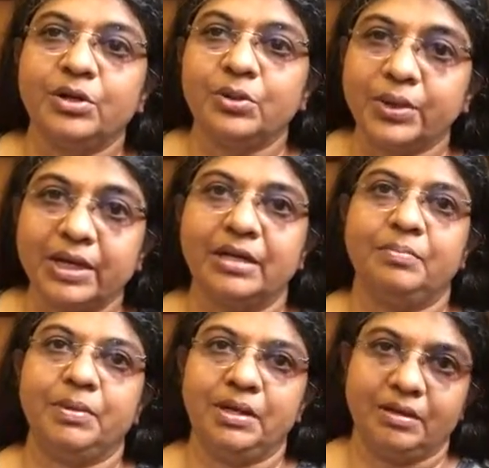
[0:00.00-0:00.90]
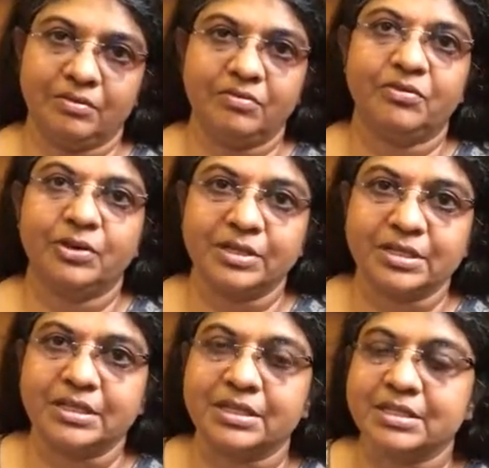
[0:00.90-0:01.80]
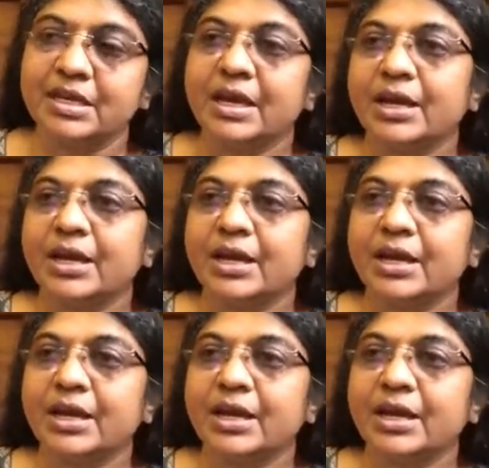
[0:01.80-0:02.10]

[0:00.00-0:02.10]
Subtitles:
UNDP, for instance.